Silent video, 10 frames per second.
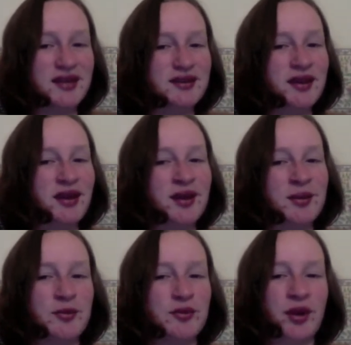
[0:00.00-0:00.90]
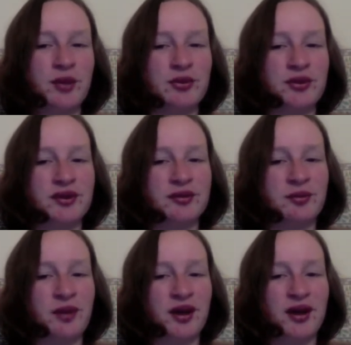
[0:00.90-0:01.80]
"I'm troubled in
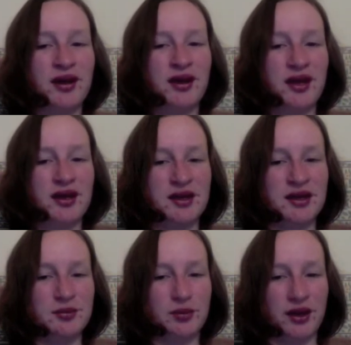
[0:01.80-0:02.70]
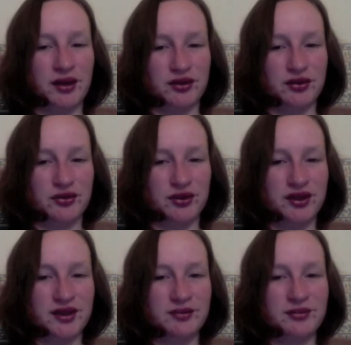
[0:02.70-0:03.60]
my head by the
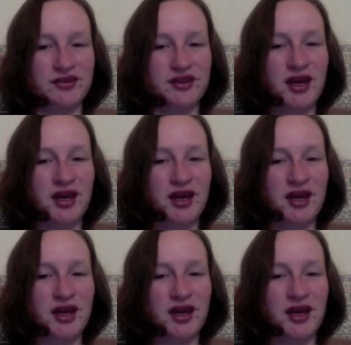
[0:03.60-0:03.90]
dreams